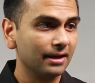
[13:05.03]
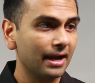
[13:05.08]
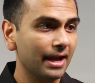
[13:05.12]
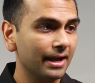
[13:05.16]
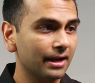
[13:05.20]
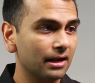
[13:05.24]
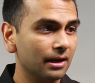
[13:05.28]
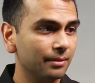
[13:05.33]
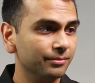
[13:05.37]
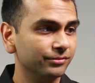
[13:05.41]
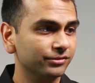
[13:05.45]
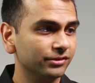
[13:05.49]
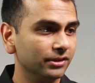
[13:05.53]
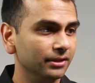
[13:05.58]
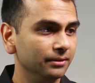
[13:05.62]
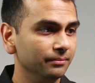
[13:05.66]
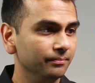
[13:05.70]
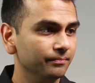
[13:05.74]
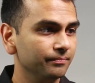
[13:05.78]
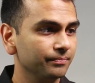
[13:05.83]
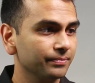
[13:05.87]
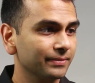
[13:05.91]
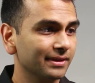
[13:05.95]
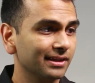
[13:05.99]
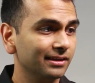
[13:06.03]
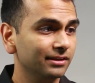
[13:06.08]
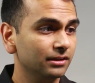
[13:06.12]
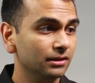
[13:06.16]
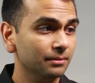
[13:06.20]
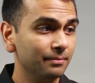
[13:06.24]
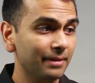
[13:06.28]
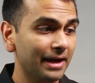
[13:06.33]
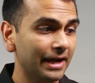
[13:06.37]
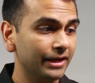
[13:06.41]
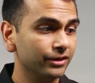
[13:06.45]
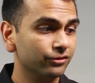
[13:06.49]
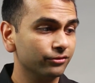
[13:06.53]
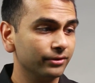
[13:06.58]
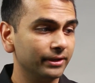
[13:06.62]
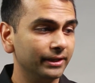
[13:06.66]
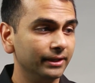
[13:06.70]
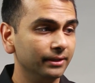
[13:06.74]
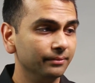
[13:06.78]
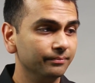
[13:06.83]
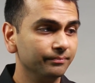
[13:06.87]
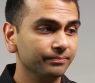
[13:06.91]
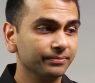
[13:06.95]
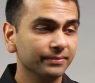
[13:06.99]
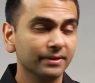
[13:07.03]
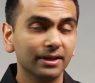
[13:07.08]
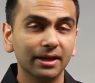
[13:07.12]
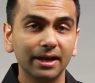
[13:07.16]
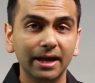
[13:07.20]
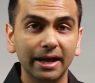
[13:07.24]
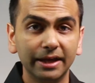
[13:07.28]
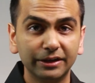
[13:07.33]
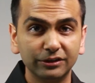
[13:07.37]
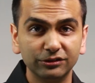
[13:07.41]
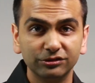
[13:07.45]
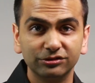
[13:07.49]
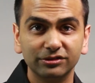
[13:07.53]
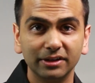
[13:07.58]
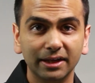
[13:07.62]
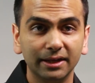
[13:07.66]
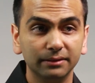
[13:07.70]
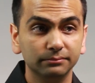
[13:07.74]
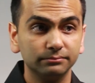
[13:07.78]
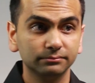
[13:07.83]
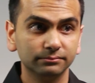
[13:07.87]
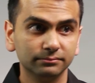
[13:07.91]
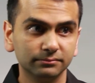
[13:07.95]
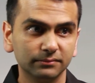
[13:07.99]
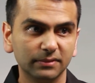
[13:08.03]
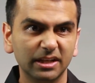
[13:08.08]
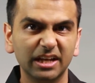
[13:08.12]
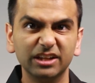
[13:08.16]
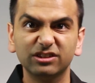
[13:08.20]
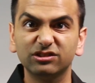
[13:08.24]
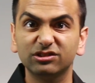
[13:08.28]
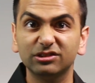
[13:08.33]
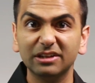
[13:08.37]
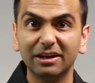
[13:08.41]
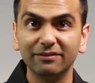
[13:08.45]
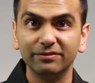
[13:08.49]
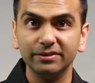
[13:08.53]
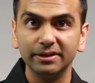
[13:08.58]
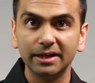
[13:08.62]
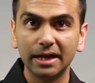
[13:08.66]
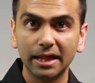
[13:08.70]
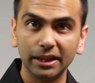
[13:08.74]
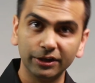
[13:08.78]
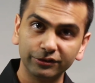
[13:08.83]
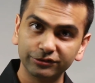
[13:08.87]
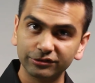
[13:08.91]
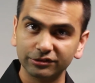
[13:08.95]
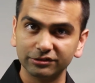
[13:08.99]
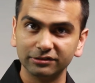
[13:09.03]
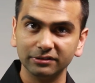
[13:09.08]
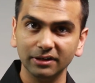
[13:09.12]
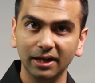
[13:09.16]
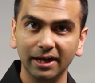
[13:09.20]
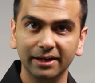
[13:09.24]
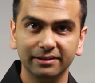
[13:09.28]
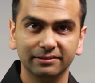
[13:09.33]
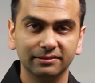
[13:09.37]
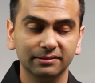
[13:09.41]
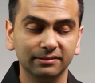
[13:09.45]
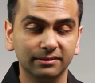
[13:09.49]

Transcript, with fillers: guy comes in, you mind read, and you say, it's seven dollars a slice.